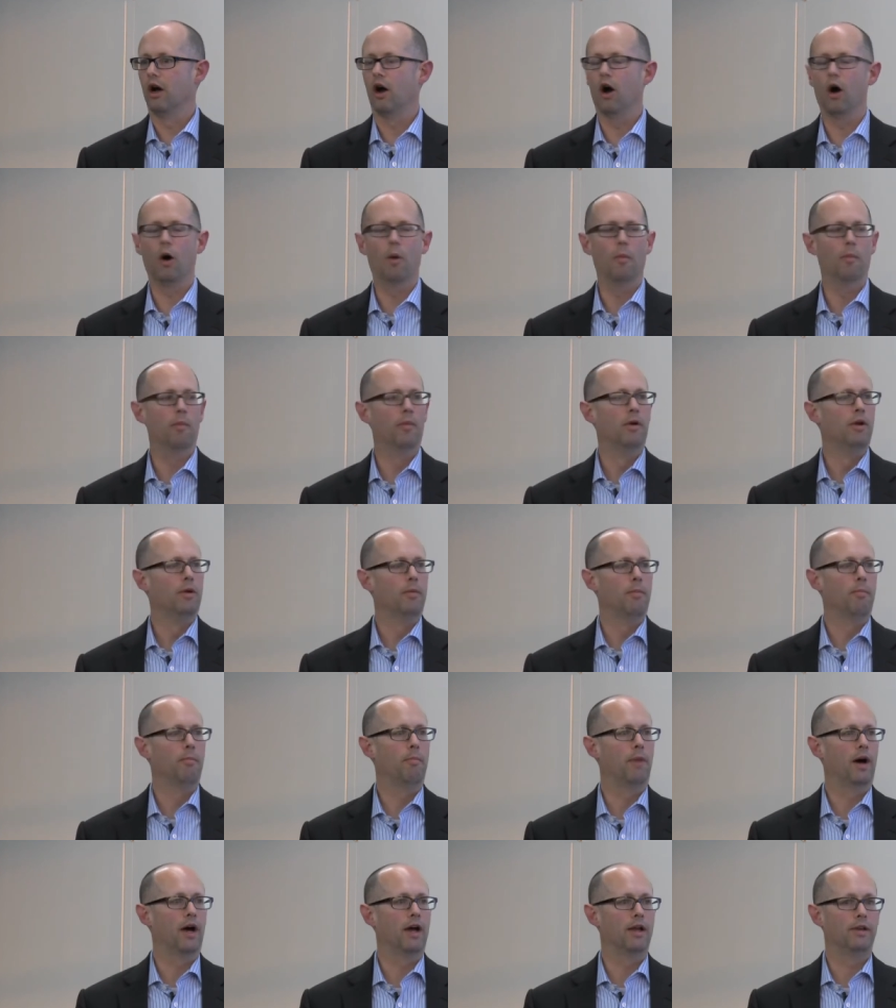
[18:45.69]
um,
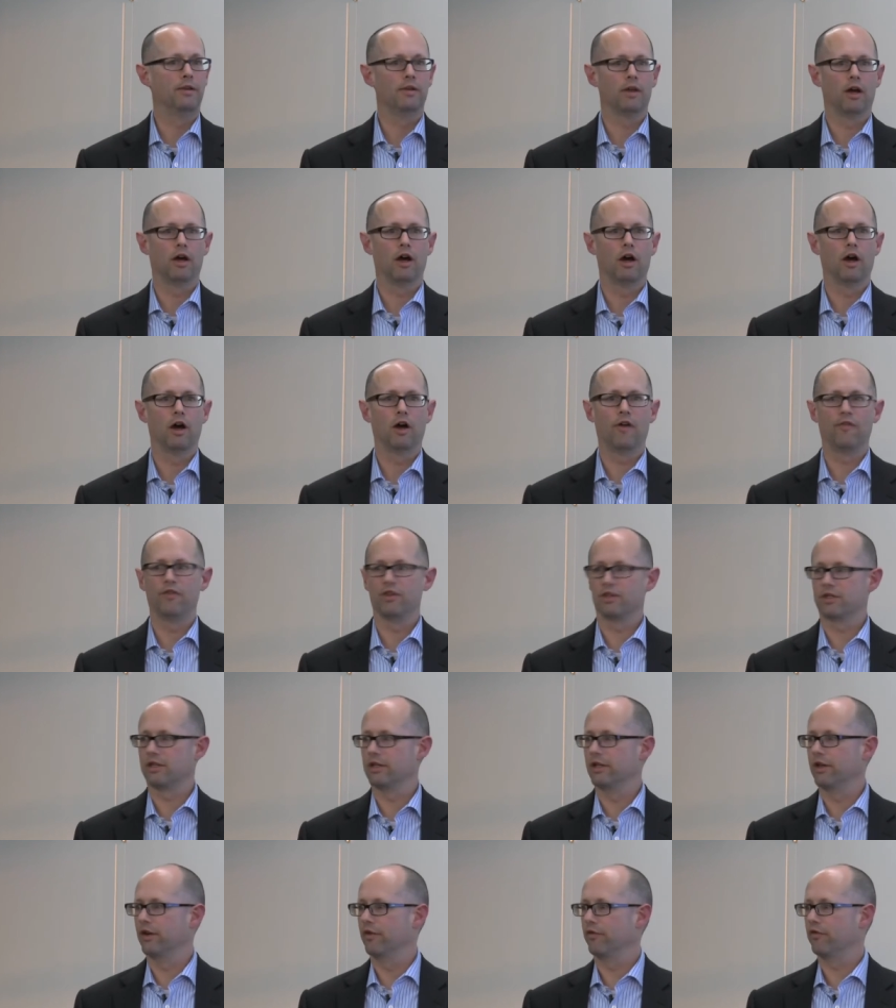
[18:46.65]
but uh,
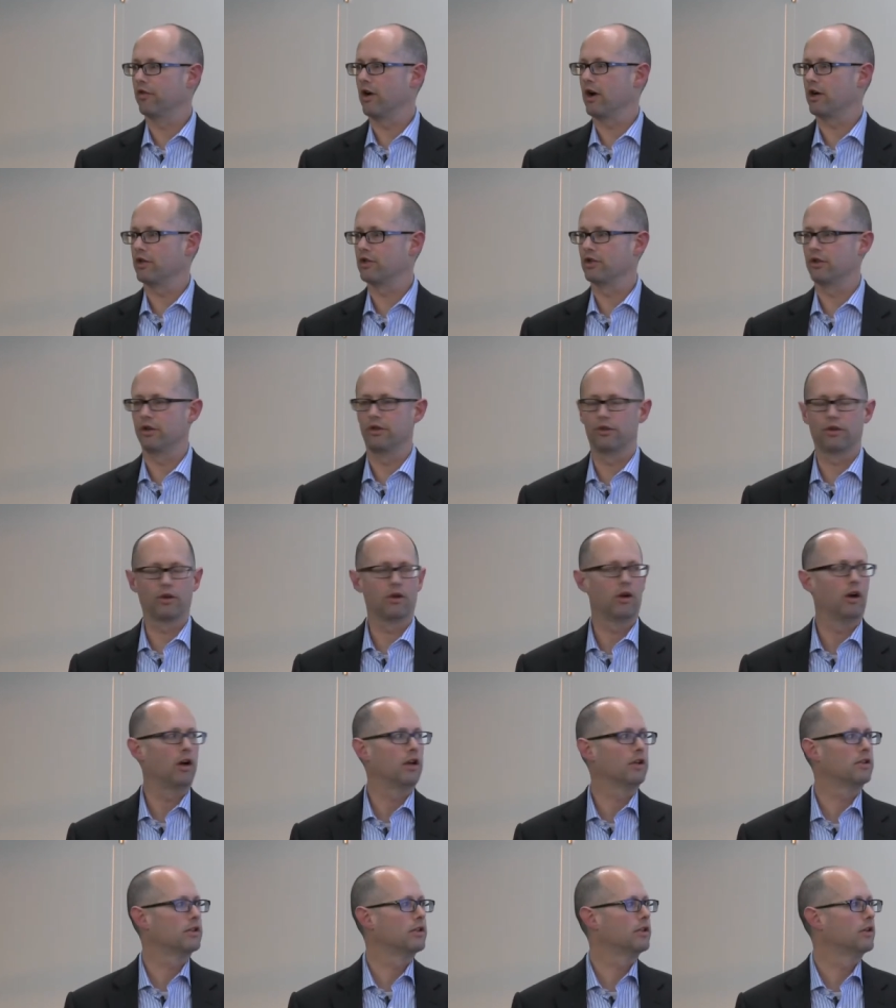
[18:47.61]
obviously at a fraction of the
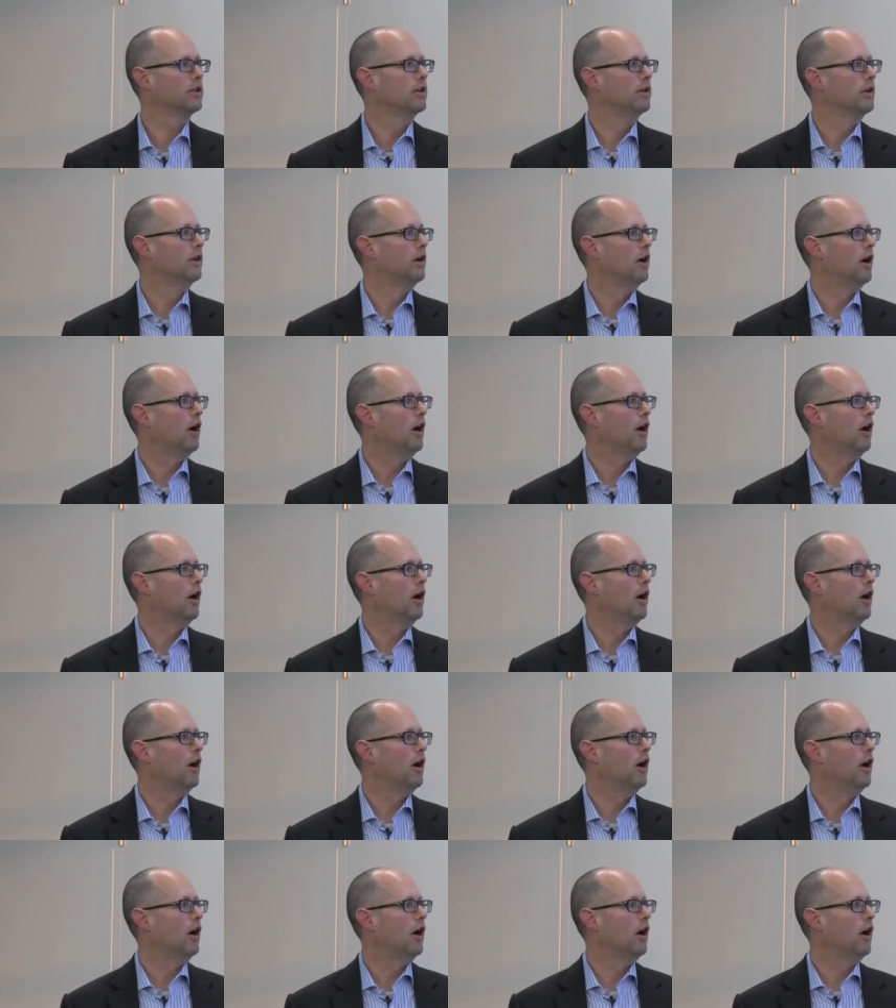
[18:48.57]
cost.